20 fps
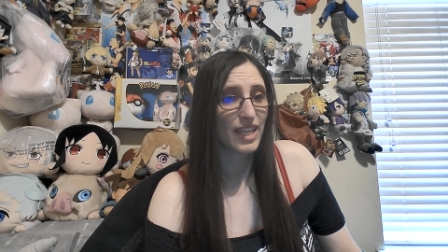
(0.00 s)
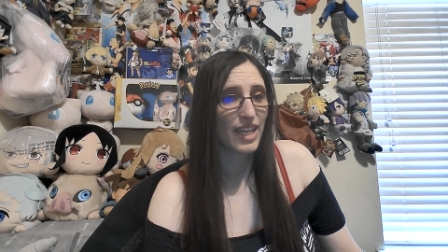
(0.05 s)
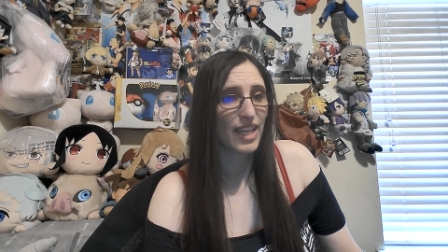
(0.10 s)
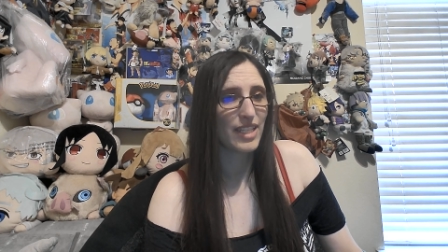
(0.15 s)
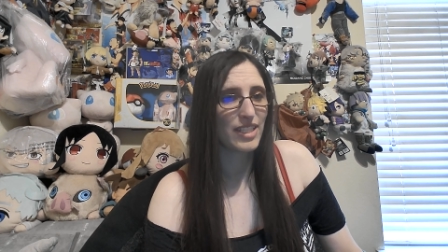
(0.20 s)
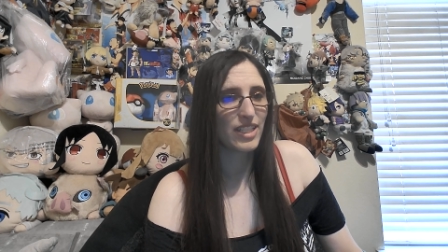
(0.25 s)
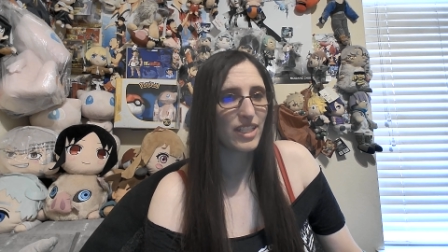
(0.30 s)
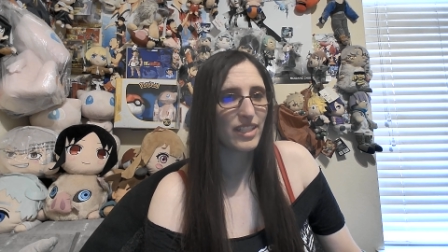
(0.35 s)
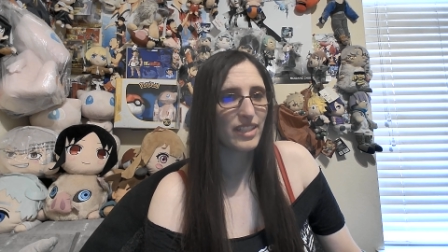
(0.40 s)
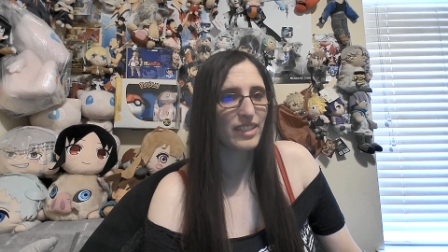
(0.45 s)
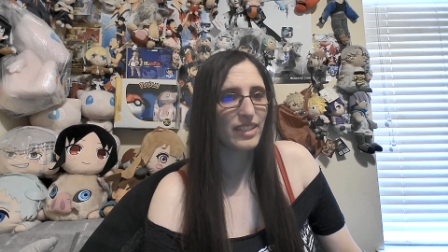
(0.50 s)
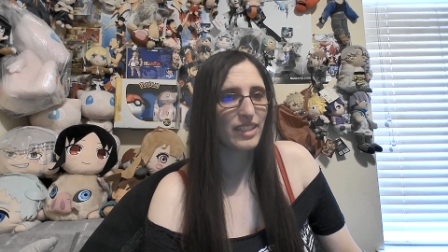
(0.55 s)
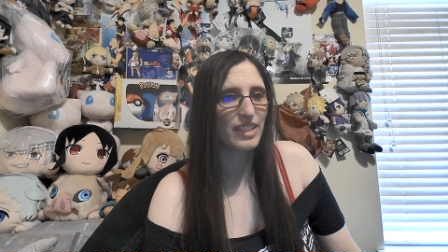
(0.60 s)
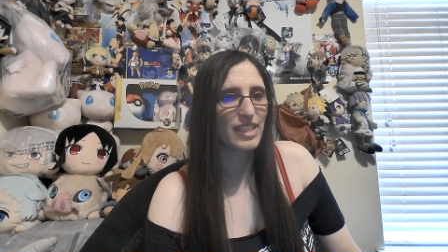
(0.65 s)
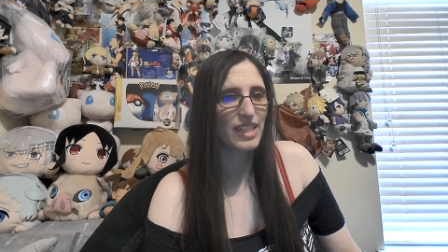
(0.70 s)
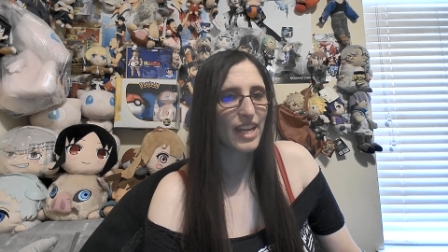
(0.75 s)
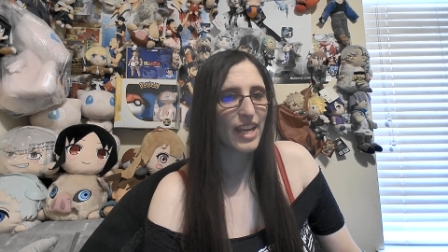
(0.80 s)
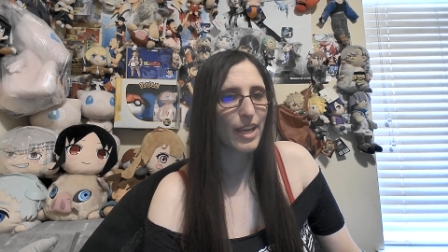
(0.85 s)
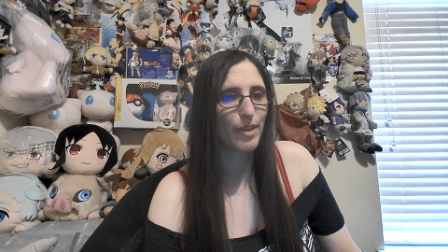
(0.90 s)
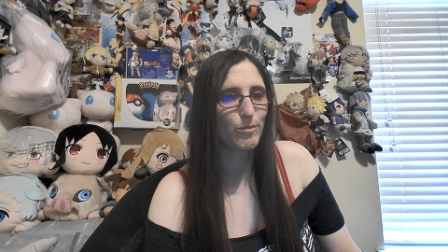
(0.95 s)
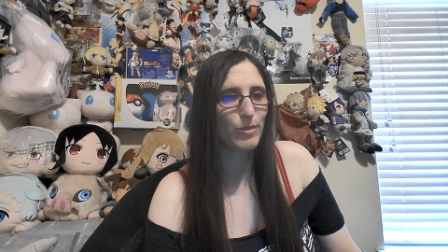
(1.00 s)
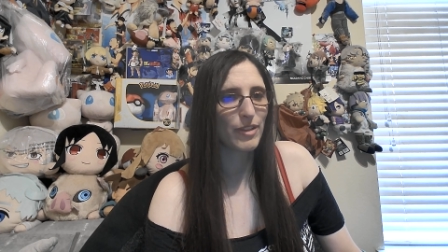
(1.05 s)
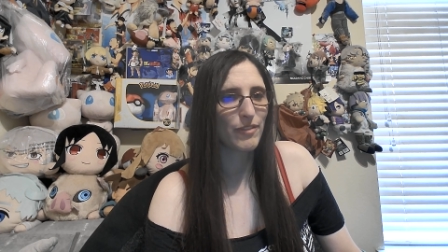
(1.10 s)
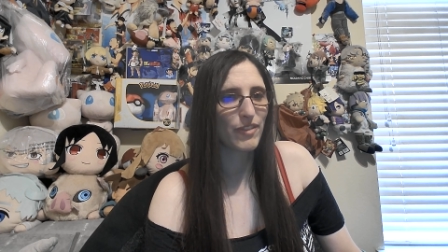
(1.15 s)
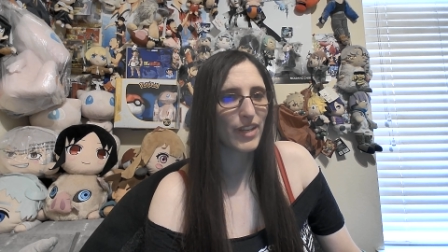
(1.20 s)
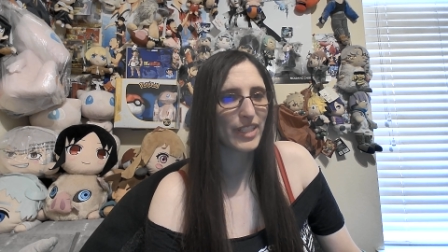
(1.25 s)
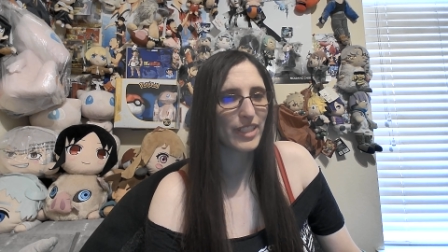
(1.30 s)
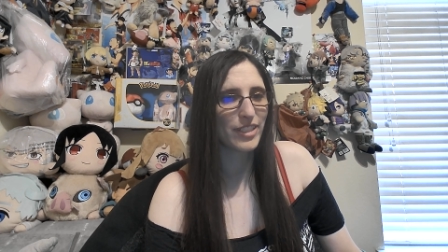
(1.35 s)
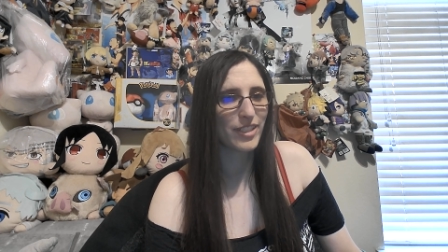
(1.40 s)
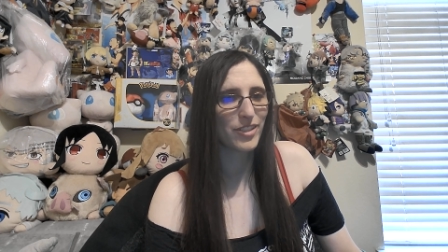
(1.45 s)
until the time they
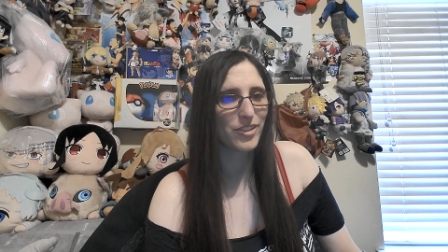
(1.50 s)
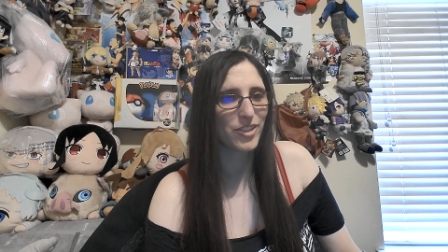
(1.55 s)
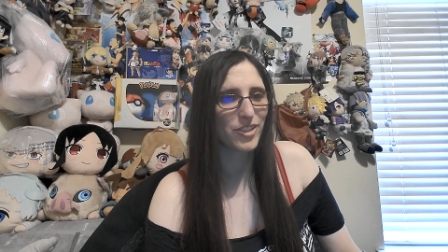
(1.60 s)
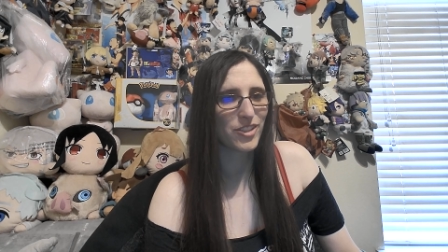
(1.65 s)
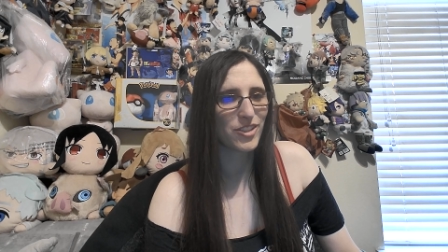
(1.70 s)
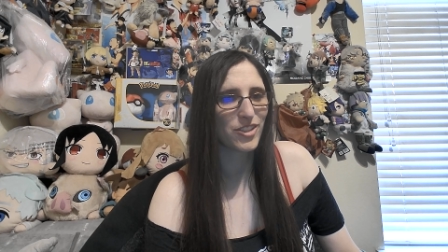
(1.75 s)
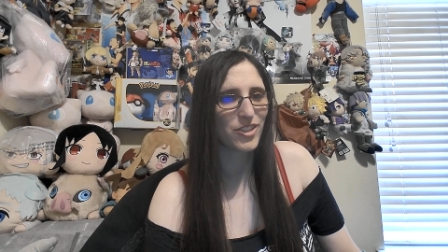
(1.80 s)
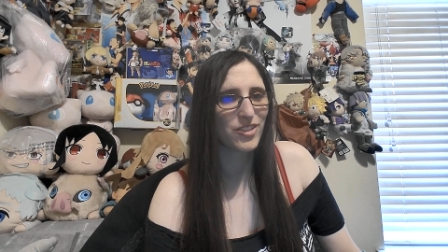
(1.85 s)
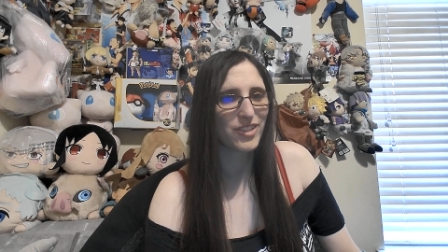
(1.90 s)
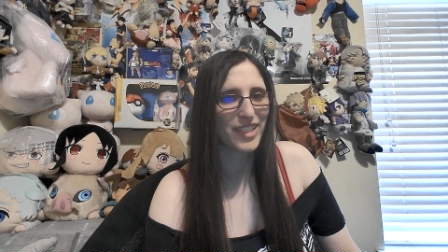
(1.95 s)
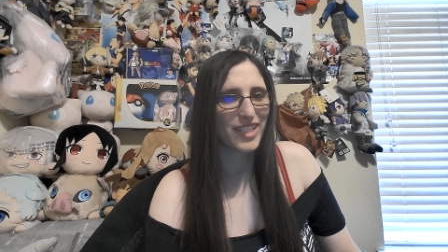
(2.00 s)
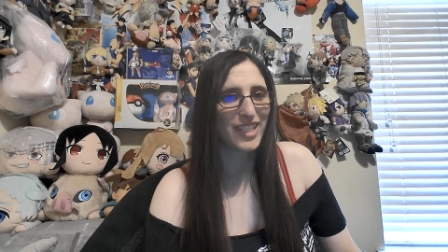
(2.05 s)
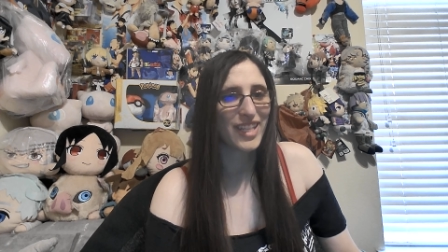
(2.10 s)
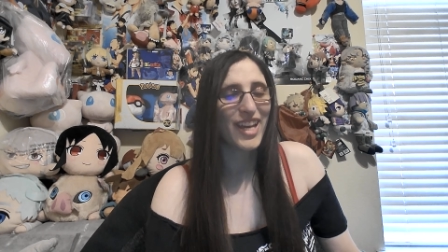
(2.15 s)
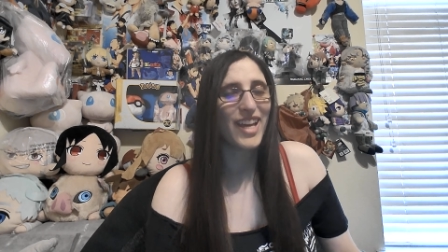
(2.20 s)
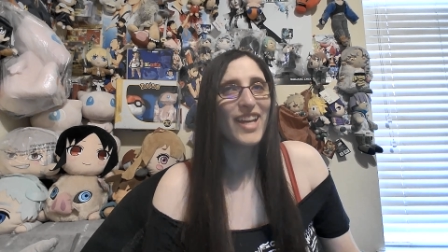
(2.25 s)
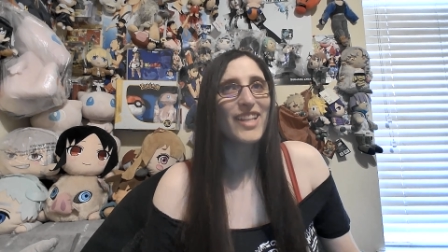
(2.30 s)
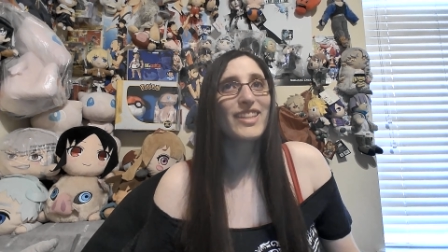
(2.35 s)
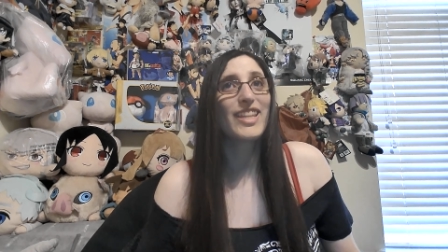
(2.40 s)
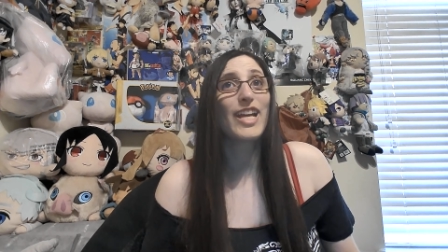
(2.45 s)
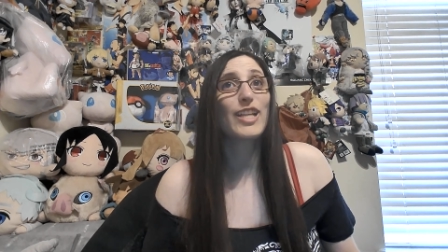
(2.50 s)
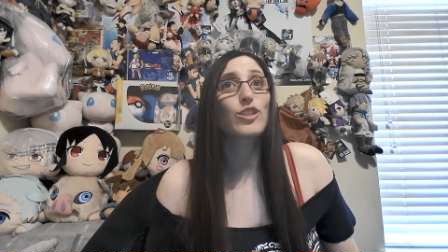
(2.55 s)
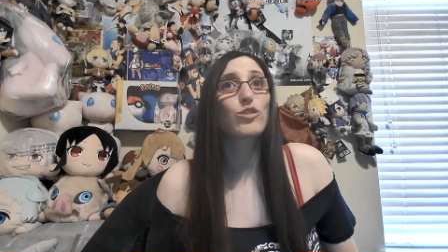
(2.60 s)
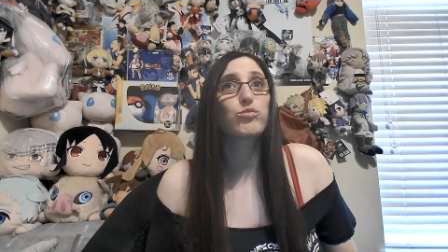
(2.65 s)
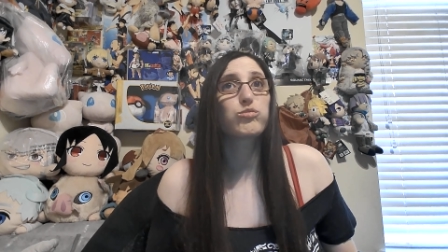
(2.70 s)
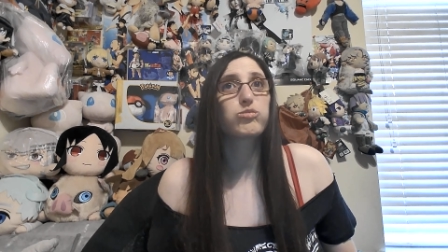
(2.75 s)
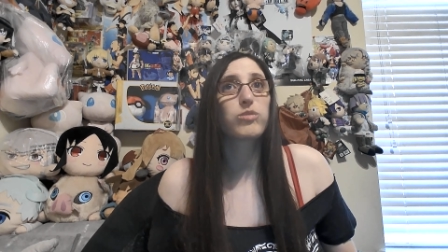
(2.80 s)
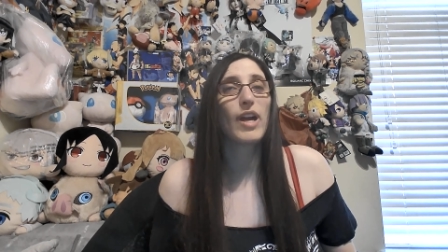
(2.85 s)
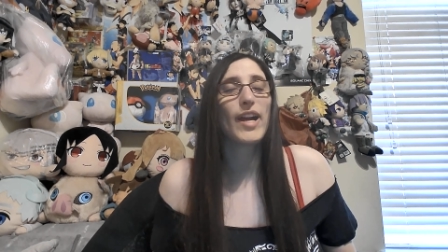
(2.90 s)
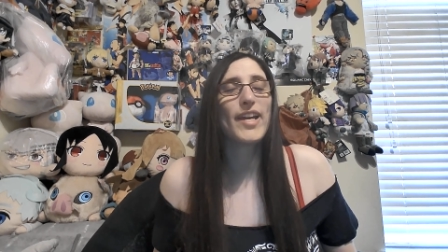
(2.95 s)
find an otsutsuki. That's
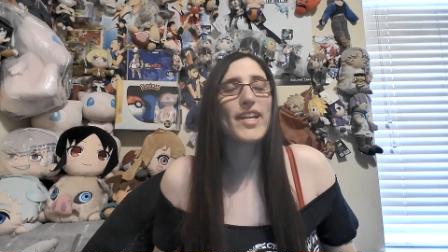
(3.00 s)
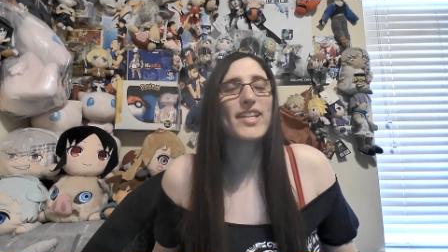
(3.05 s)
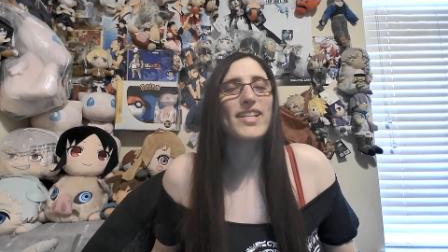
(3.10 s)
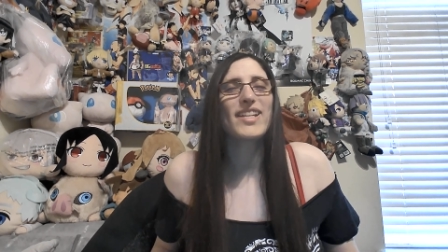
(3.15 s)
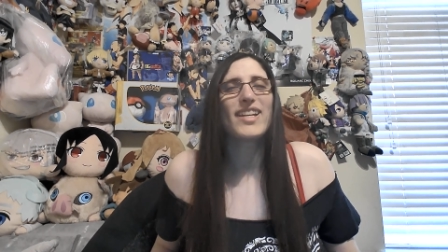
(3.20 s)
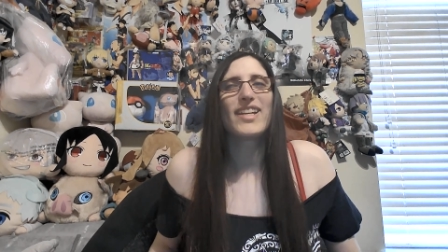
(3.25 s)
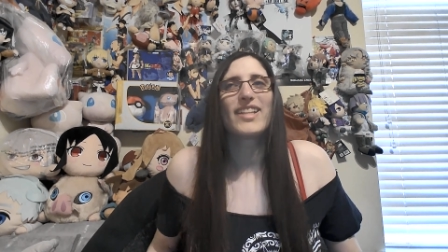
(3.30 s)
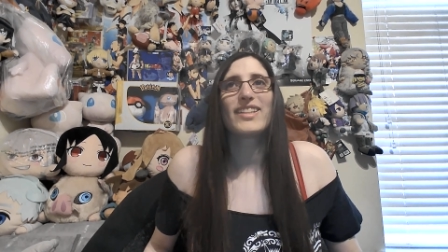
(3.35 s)
right.